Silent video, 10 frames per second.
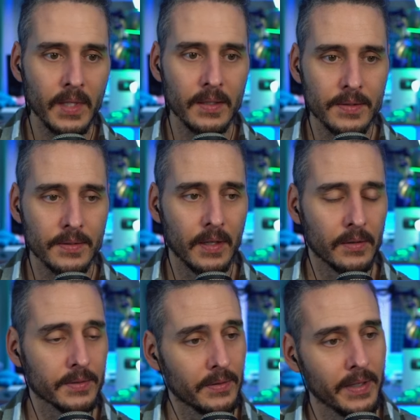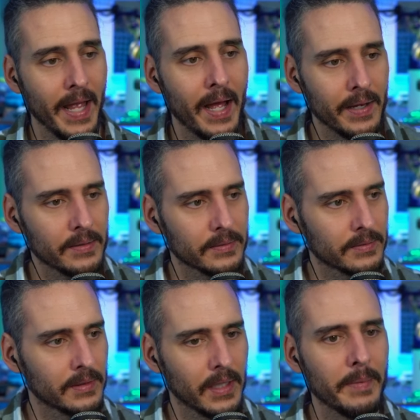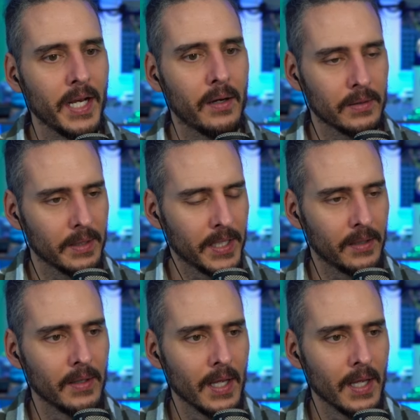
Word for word: So, you know, so yeah, I, let me know. Let me know.